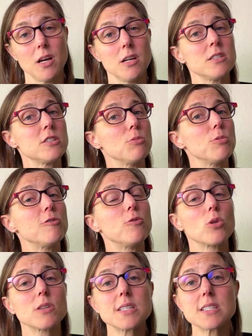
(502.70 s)
So
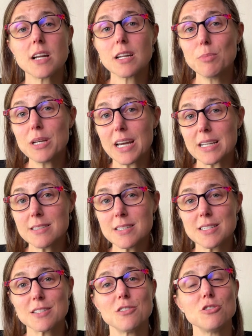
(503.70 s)
before the study
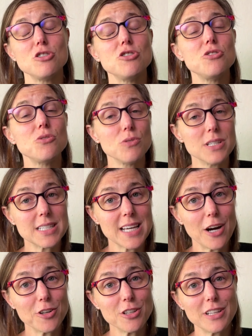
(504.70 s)
begins, do this
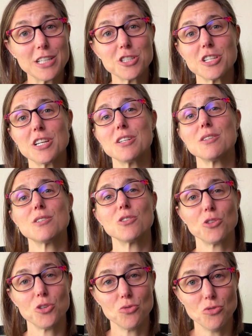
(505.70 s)
calculation so
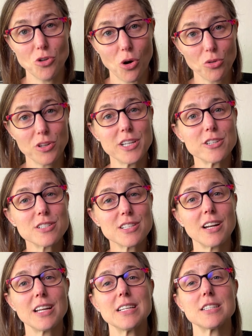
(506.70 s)
you know that your
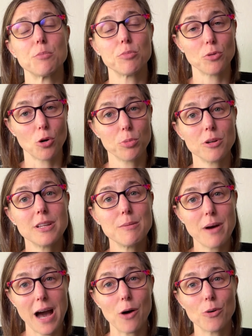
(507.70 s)
study is appropriately
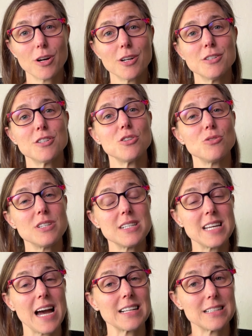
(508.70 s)
powered to
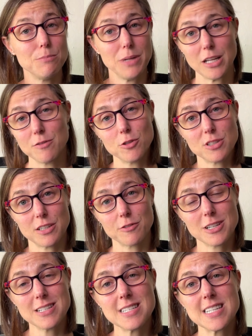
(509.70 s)
detect a meaningful
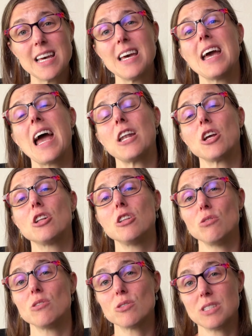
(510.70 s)
difference, and
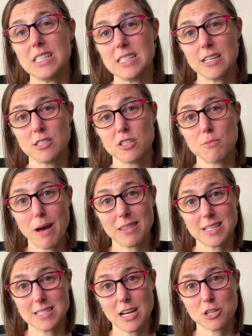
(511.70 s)
include those details in your
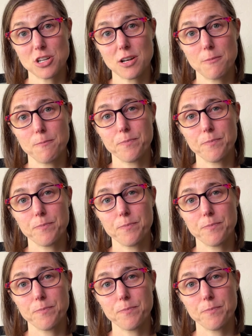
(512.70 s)
method section.